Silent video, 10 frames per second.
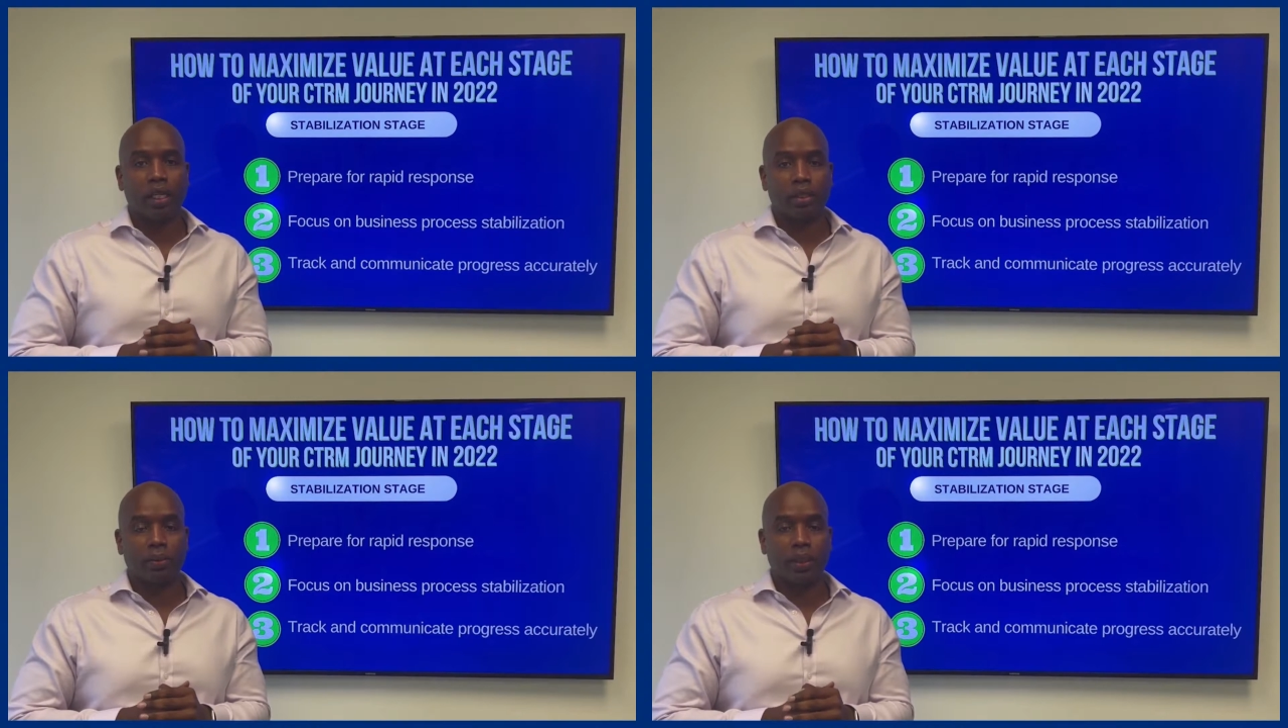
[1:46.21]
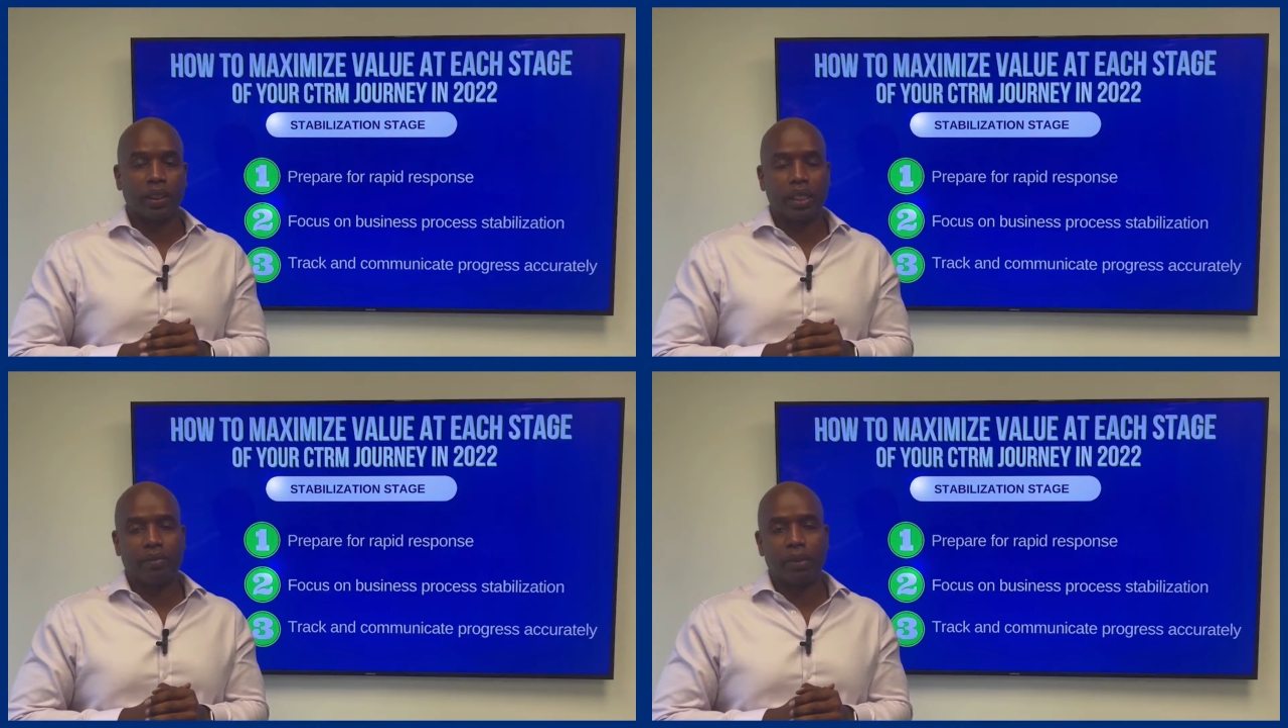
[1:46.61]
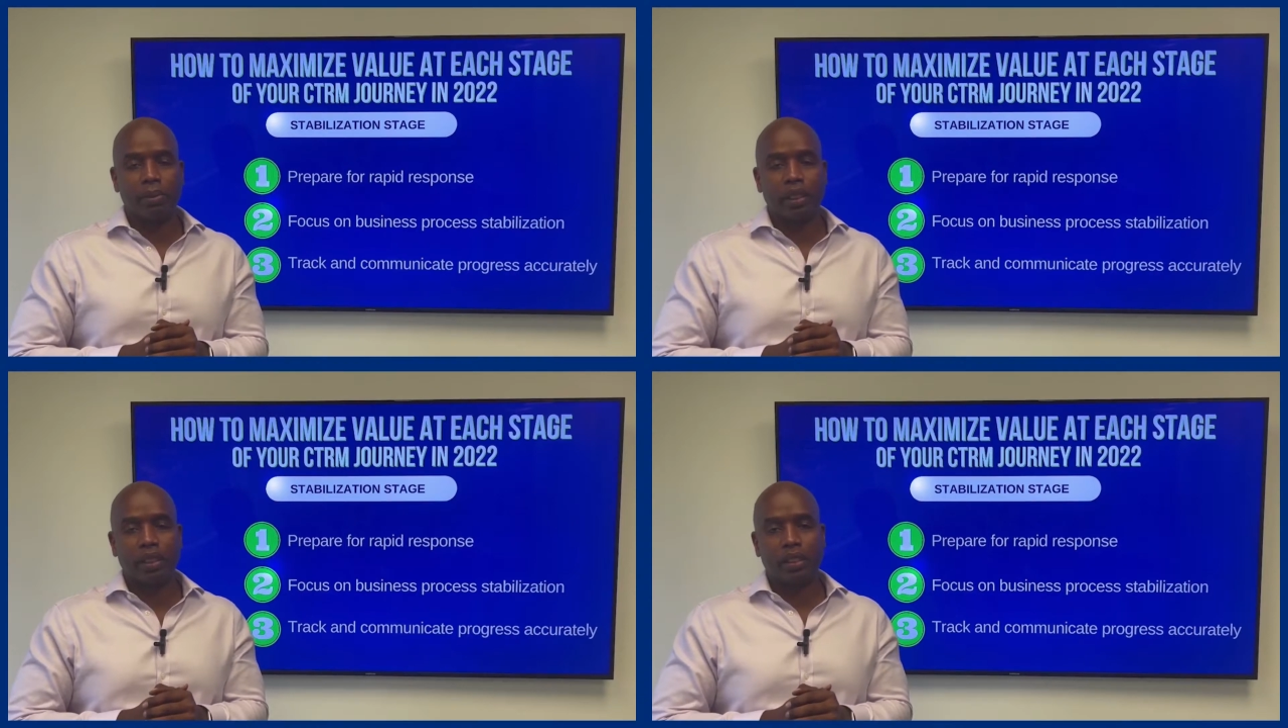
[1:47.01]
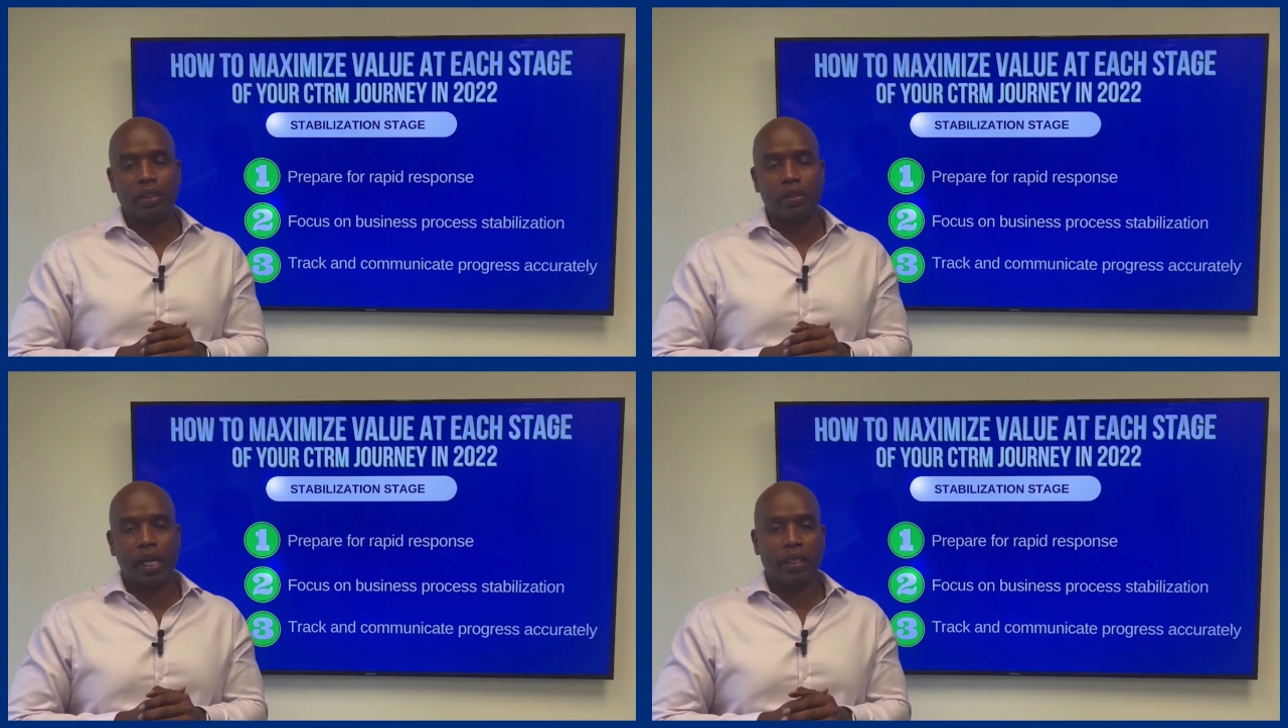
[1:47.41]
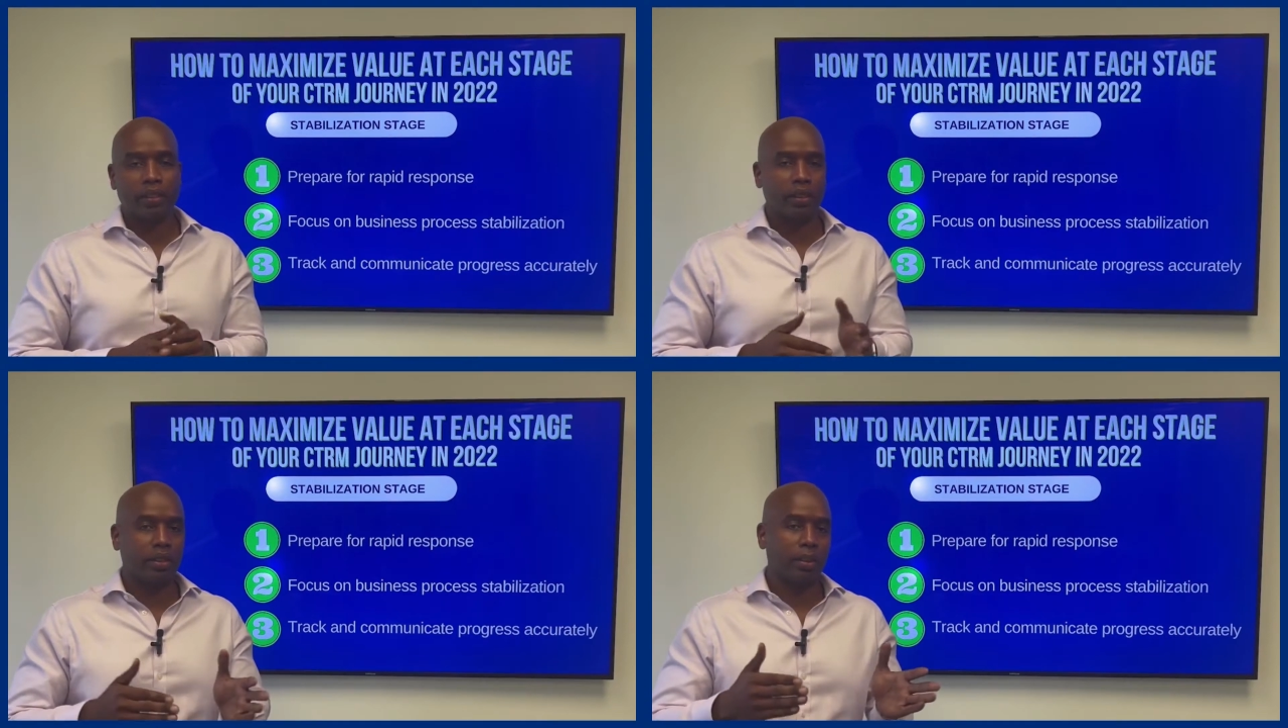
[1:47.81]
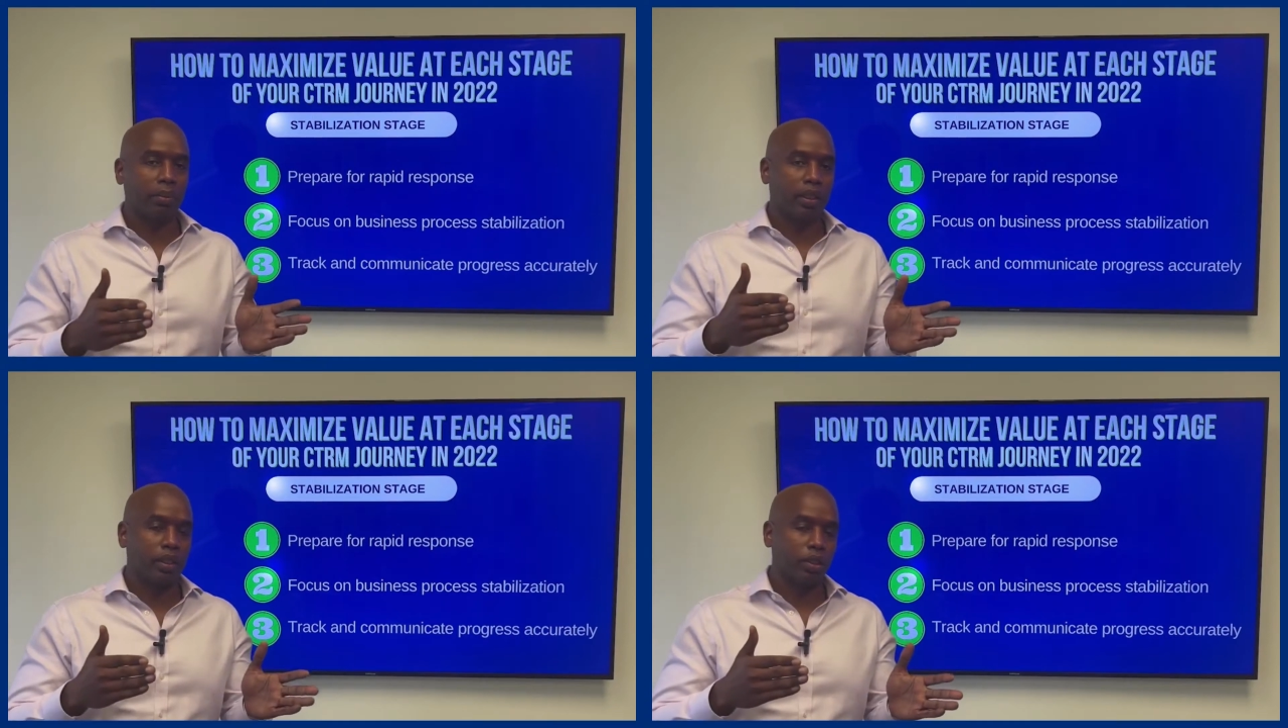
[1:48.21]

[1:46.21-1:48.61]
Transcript: So we need to have the ability to do that. Is this something that's